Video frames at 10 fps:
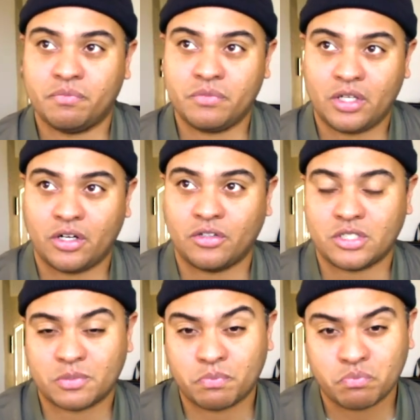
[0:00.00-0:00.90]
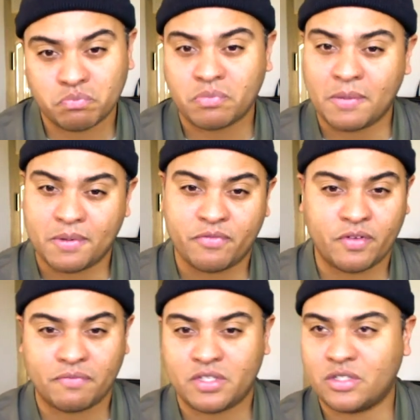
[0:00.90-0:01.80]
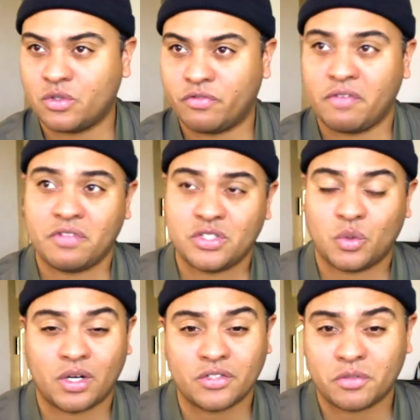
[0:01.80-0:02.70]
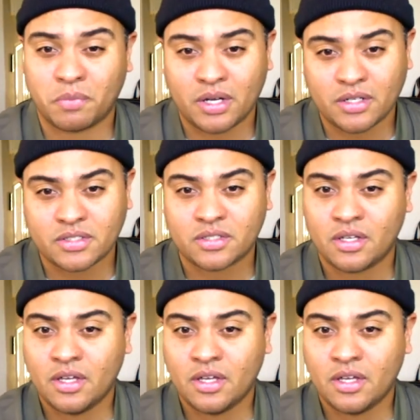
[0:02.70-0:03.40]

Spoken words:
just maybe 50 to 100 bucks.